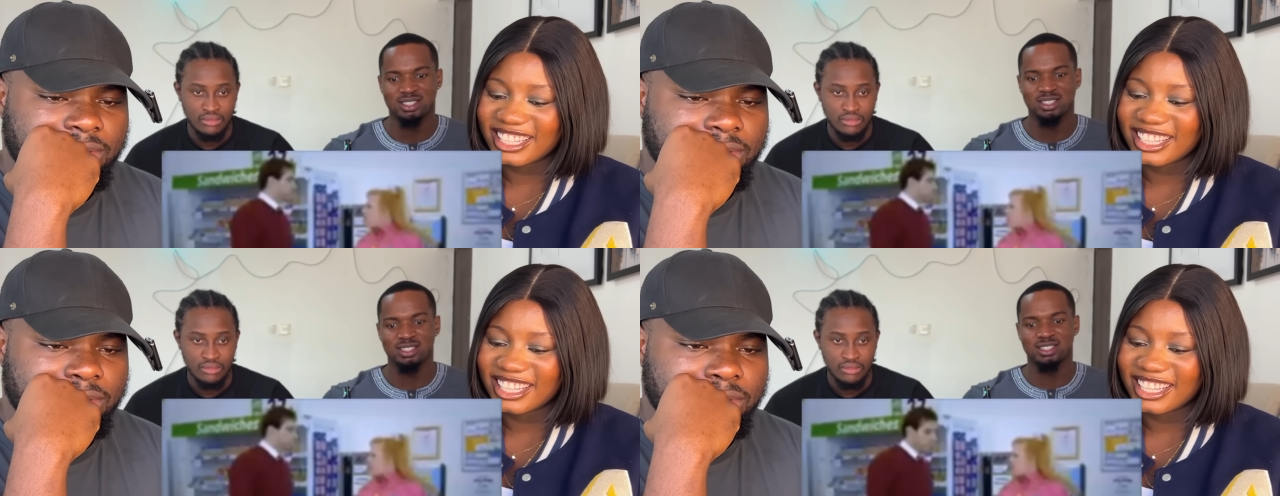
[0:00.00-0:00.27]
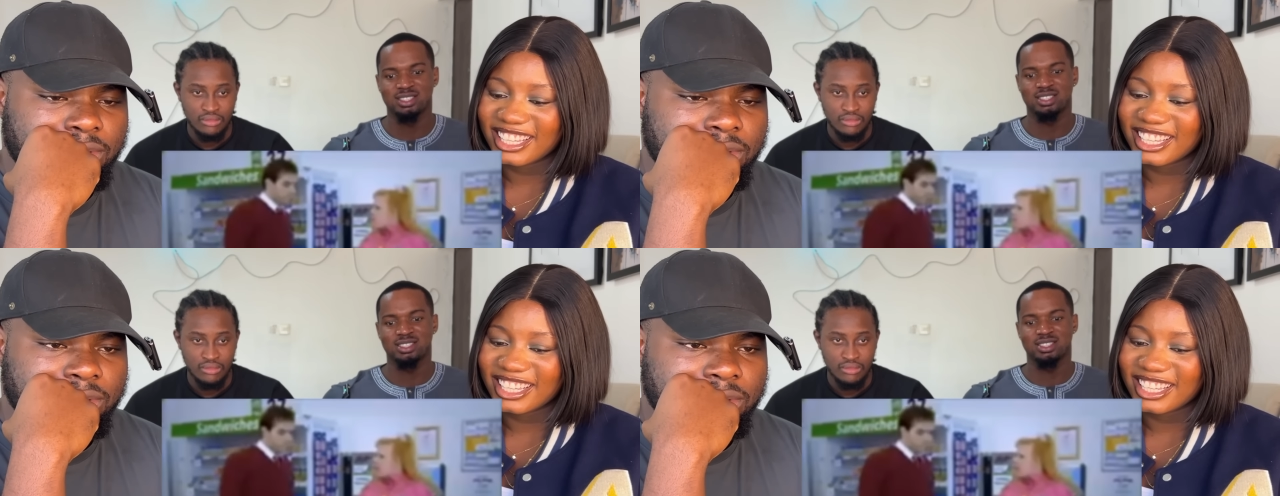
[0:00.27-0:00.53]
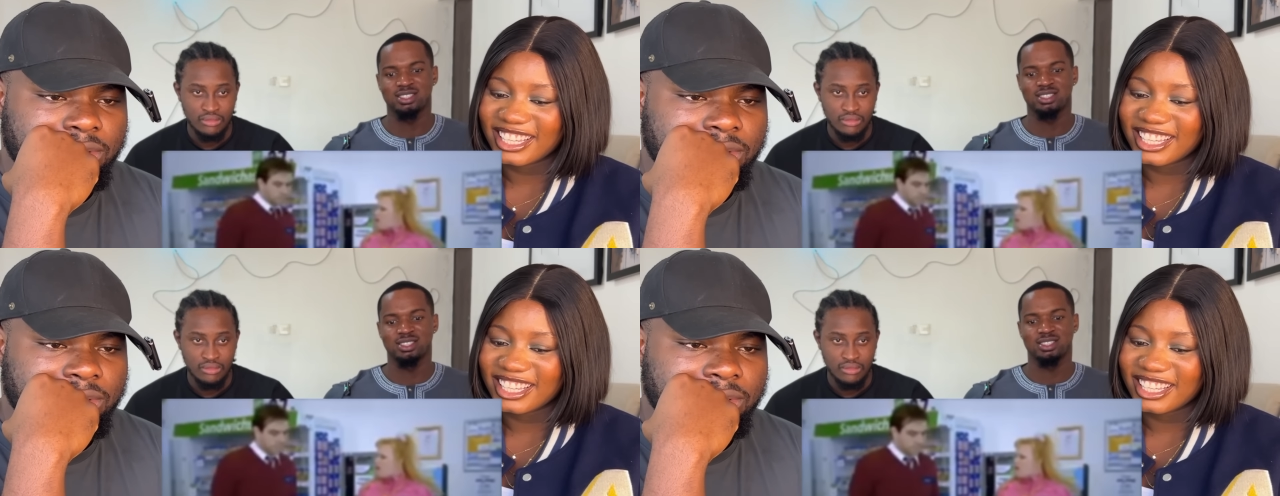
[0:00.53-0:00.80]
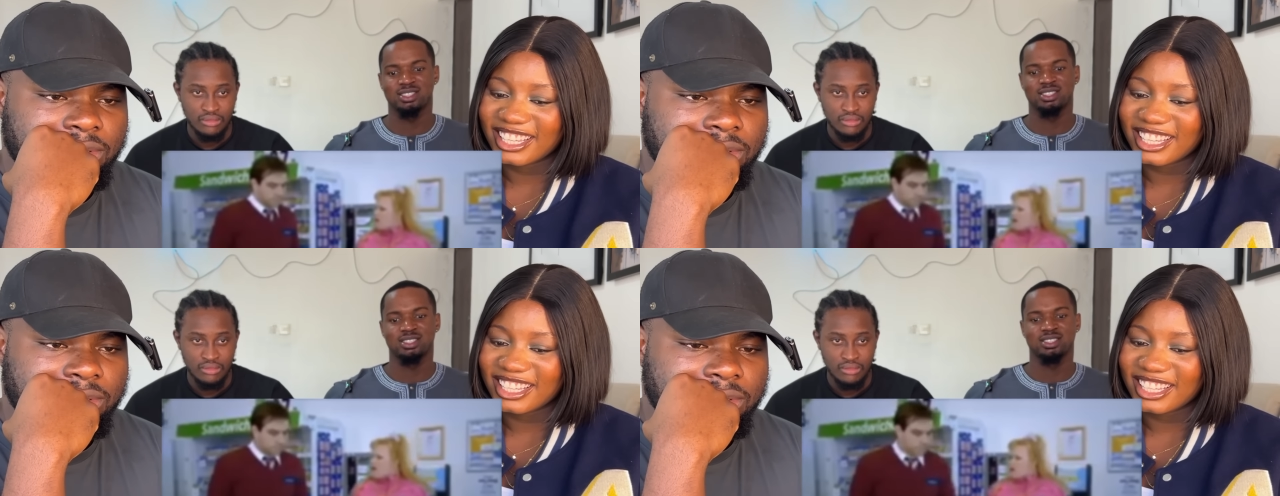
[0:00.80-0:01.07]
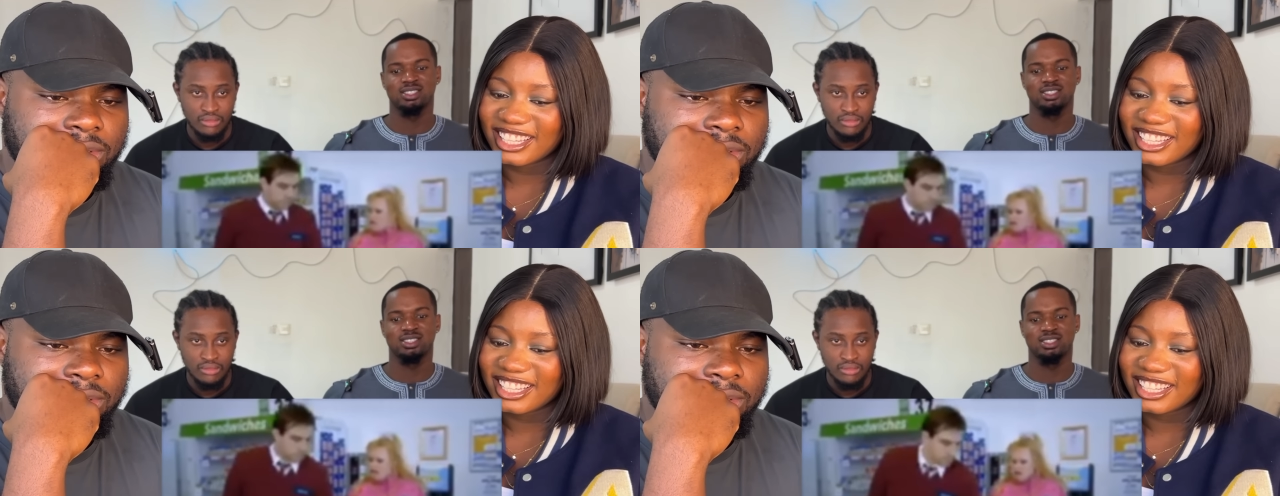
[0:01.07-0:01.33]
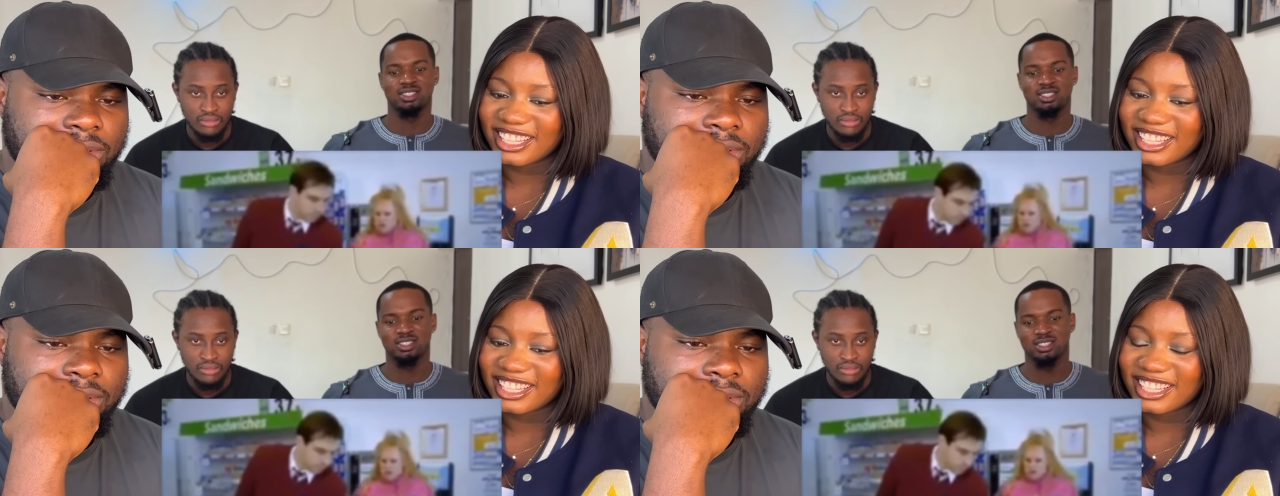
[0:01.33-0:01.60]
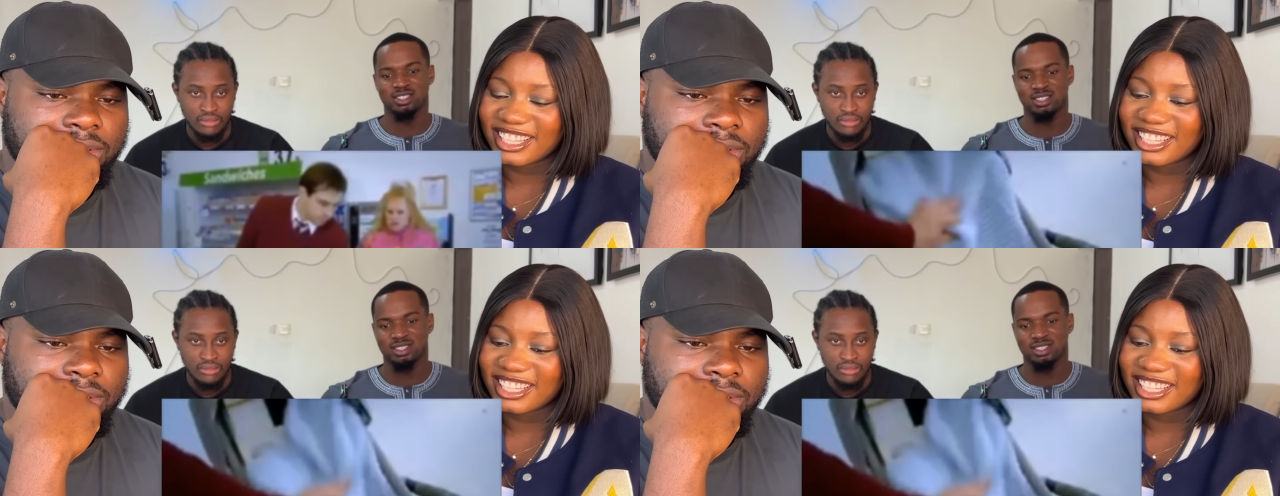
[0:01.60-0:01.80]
[no speech]